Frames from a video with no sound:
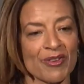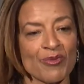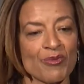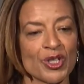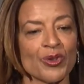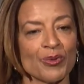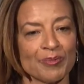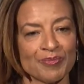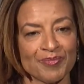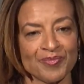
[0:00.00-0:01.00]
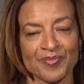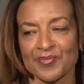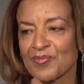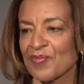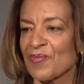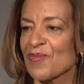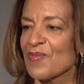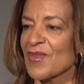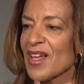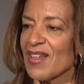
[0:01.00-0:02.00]
we do,
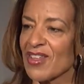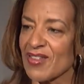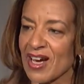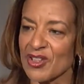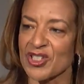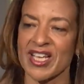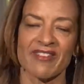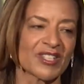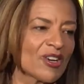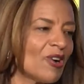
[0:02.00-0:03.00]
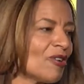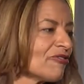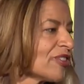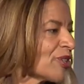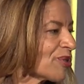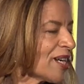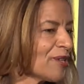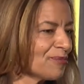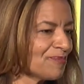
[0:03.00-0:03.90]
and that others have it all figured out.